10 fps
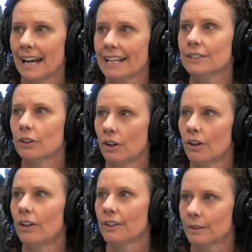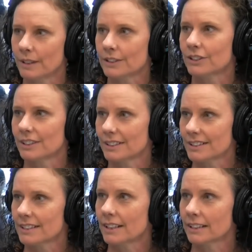ask all the
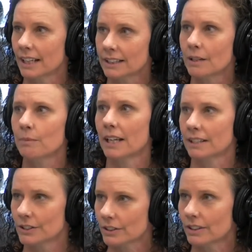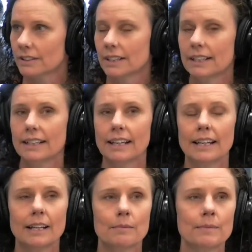questions. Mm-hmm. Get them answered.
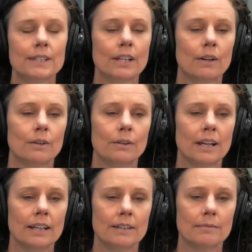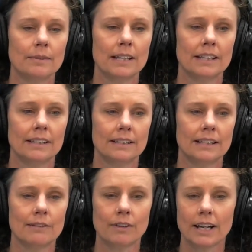Um, so, um, and
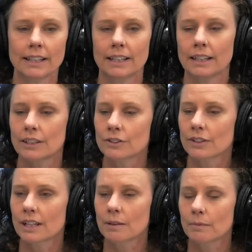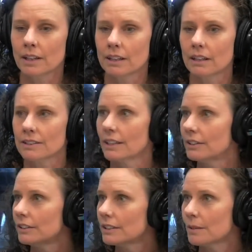if I can't answer them, then I'll
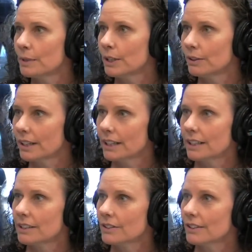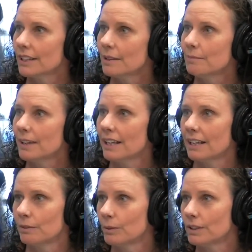send you to somebody who can answer them,
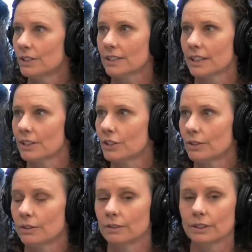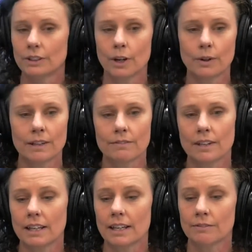and we'll just get you. You know, if
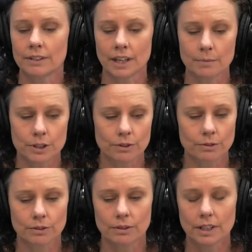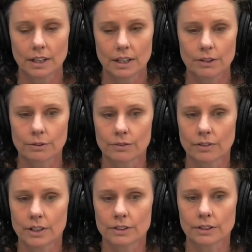the if adoption through through
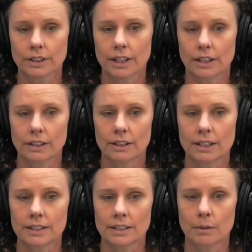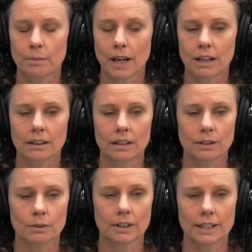foster care is a path that
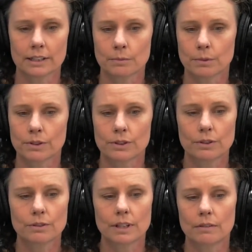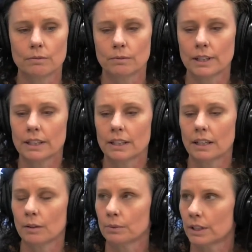you would like to pursue, then we can
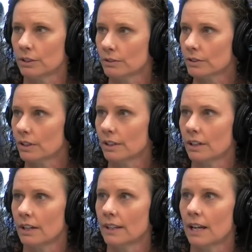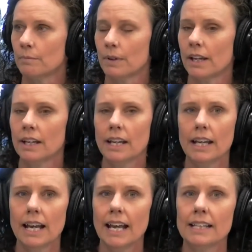help get you started on that. But,
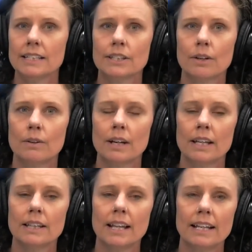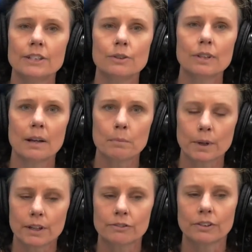and so, and and do that
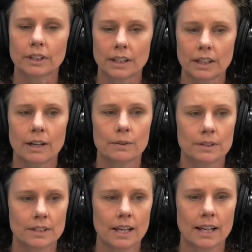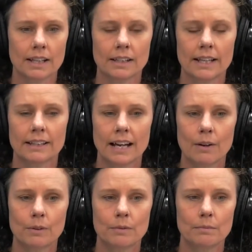prayerfully. I would say, like
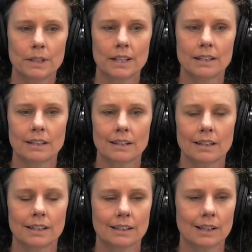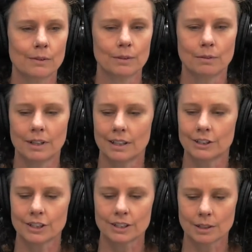that would be the thing that I would want to
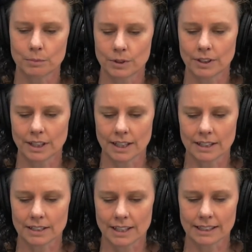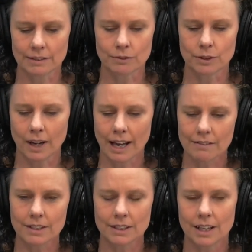just communicate is like if you
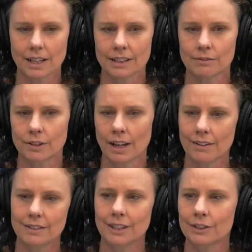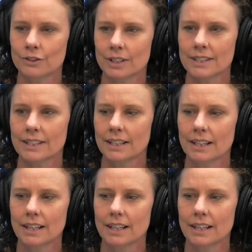have a tug, if you have an interest,